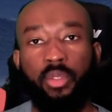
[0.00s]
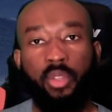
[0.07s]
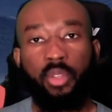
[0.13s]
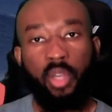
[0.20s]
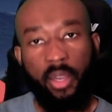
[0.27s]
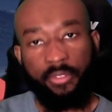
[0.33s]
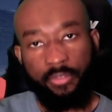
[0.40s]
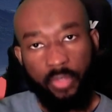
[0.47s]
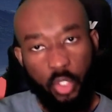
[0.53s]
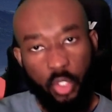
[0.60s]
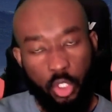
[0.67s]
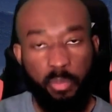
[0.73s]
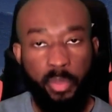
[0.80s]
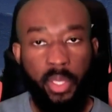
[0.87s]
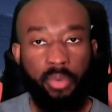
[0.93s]
of the
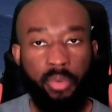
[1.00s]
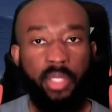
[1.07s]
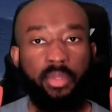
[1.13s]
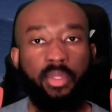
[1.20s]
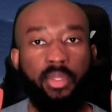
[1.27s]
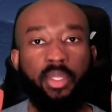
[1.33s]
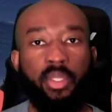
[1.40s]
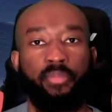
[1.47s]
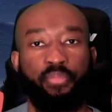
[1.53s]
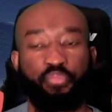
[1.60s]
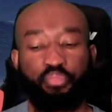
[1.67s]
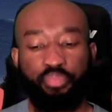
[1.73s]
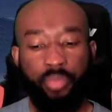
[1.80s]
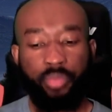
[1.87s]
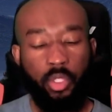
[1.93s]
spirit,
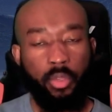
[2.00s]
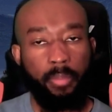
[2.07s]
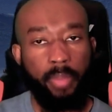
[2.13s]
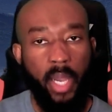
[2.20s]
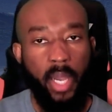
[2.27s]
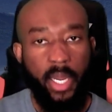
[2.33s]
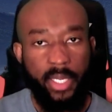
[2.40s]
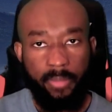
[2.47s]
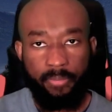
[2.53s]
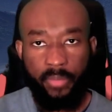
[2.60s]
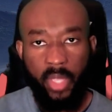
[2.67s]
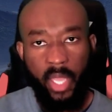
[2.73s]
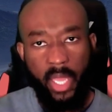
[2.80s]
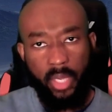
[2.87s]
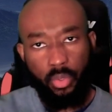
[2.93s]
the body,
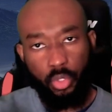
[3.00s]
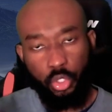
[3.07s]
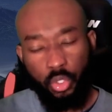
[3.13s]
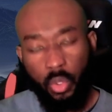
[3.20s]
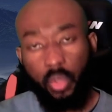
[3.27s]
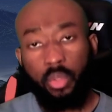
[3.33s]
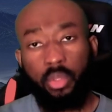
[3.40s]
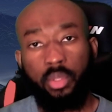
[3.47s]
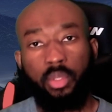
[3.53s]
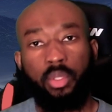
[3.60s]
and the soul.